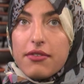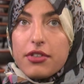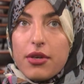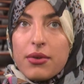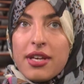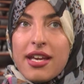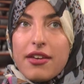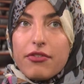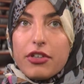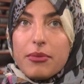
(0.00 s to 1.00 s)
known.
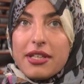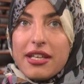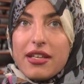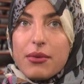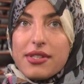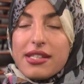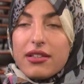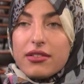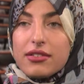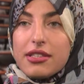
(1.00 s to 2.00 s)
For me, it was
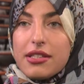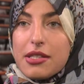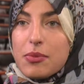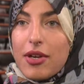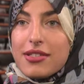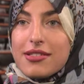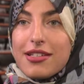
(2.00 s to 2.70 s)
a tedious process.